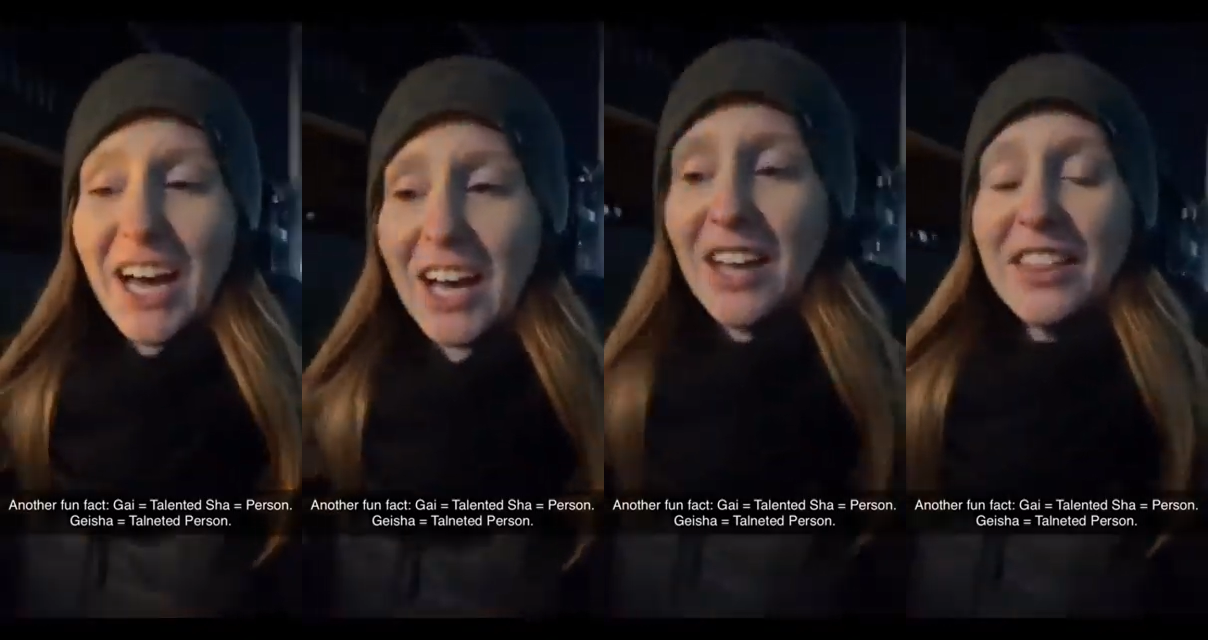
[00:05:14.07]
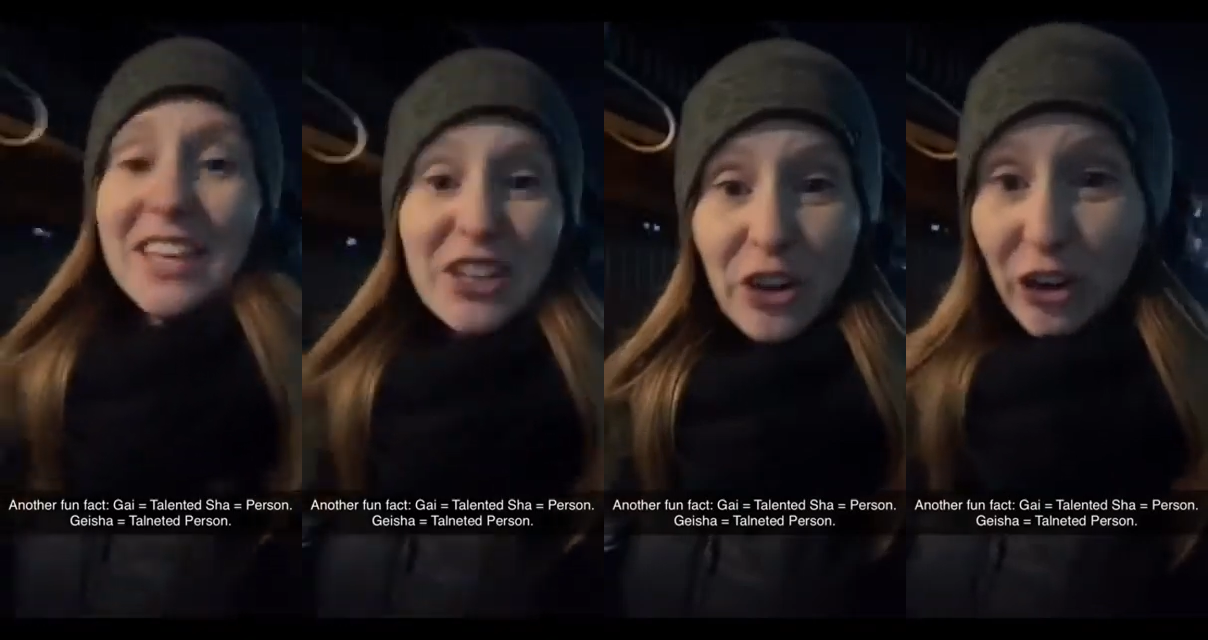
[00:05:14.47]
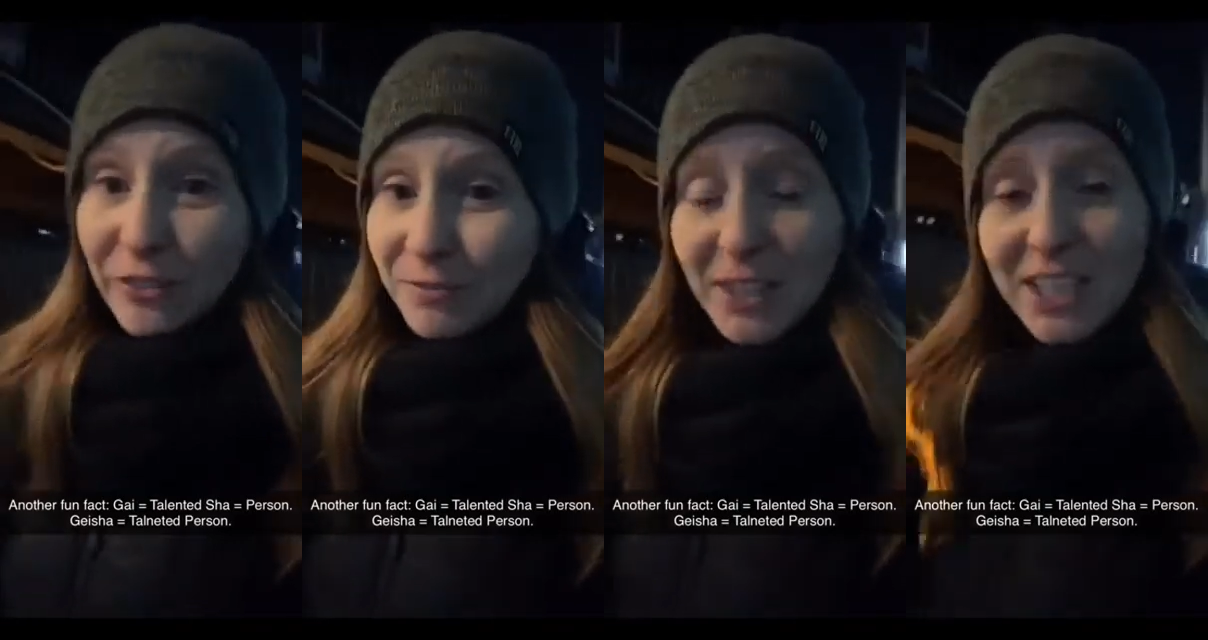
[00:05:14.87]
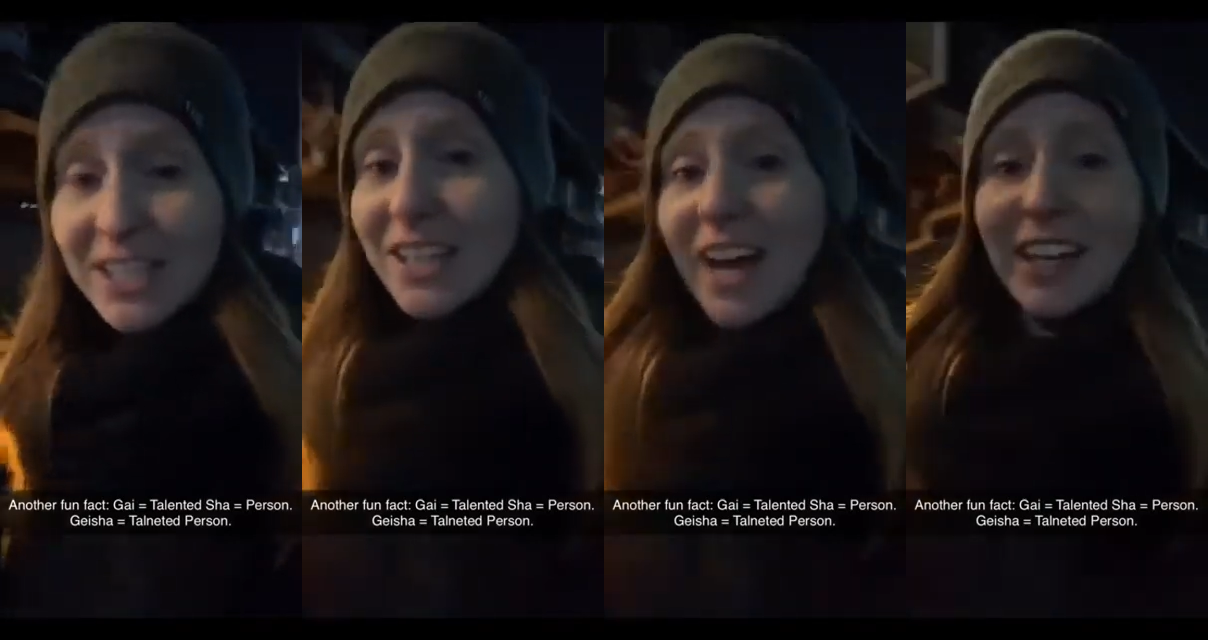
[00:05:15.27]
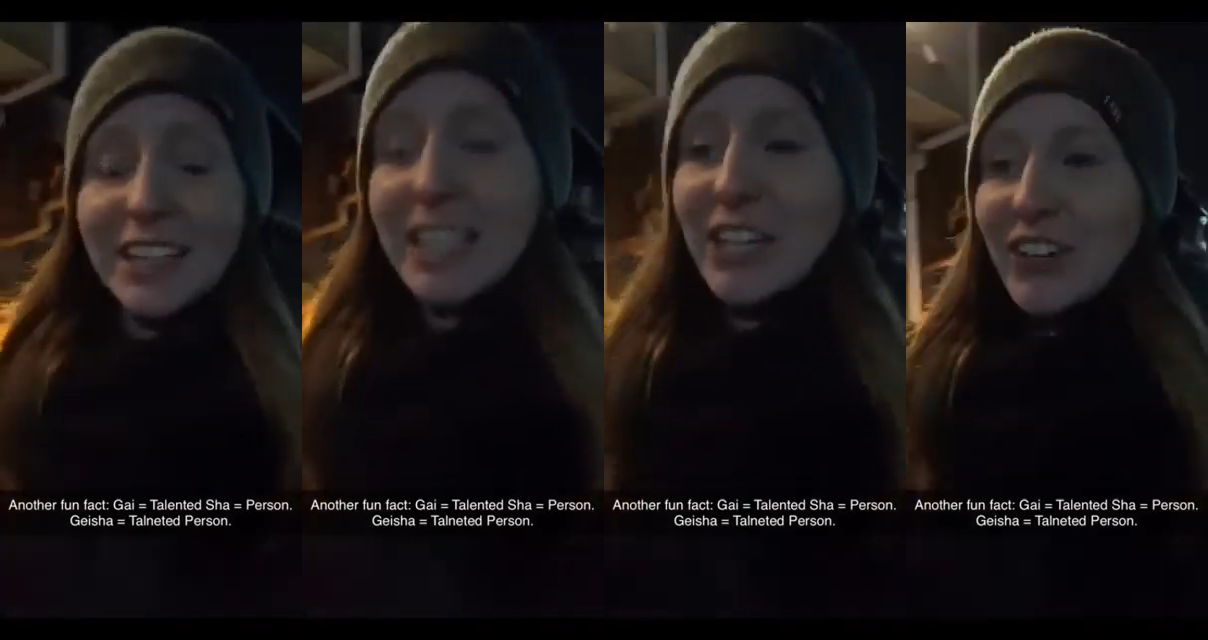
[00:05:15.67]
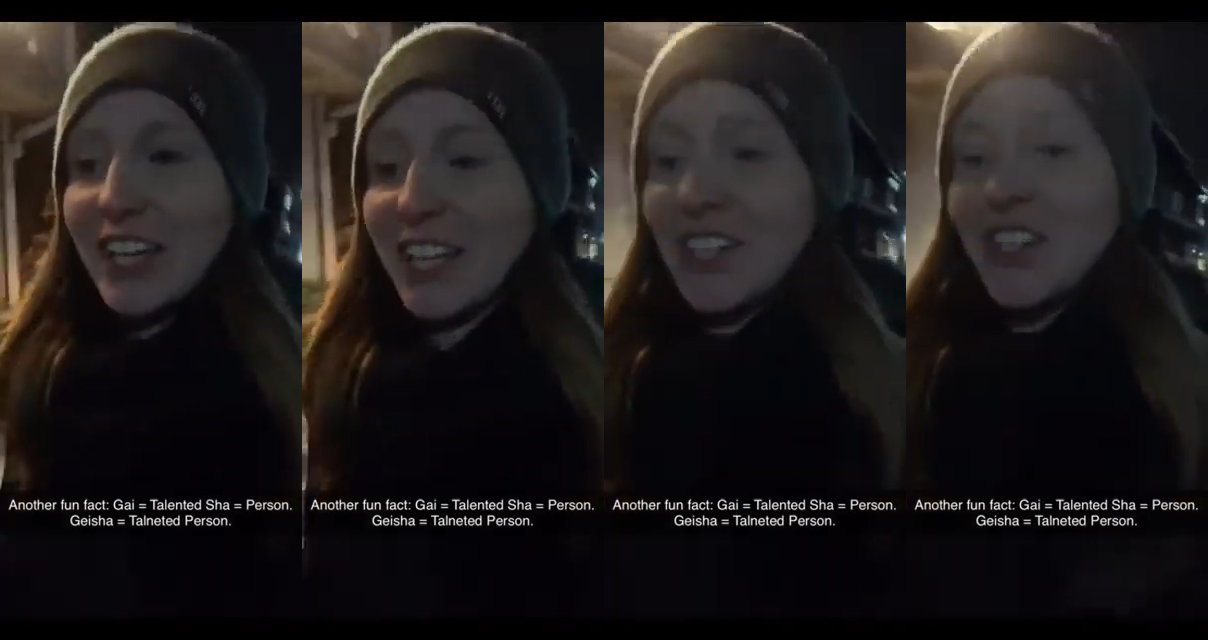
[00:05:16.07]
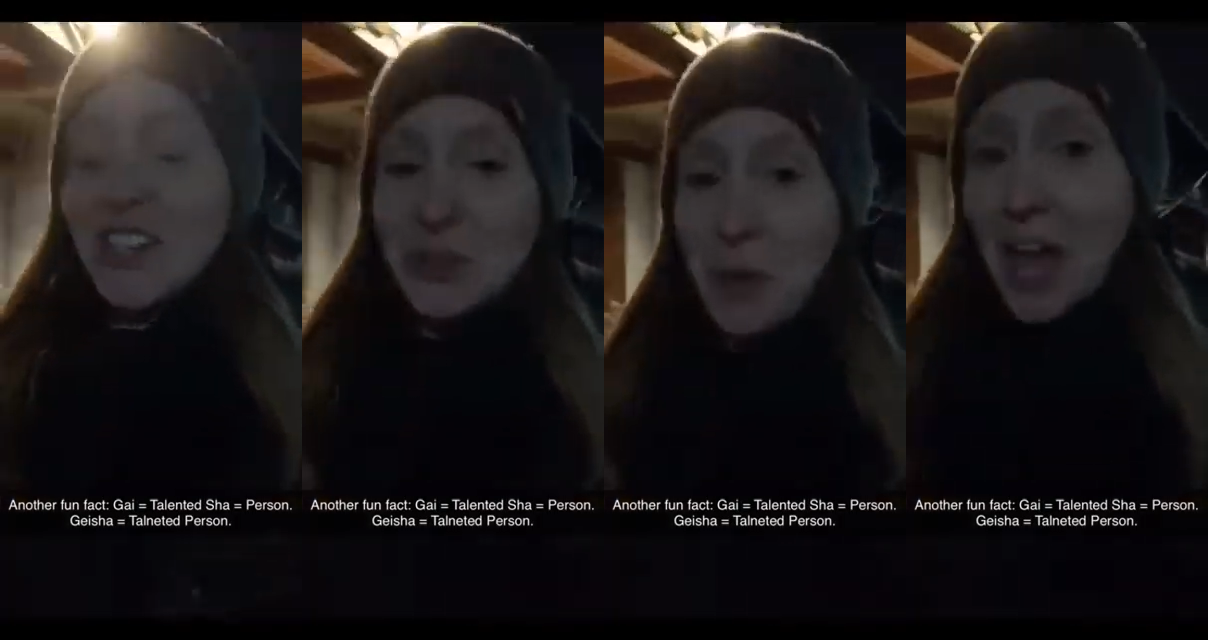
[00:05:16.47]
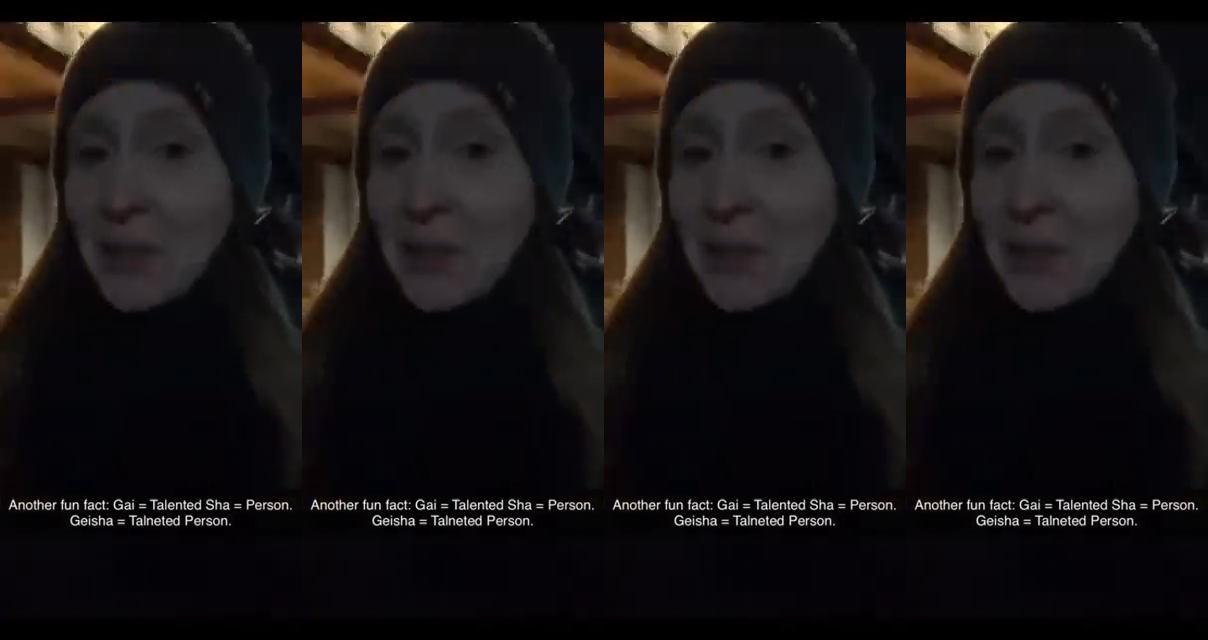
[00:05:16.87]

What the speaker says: theater style here in Japan,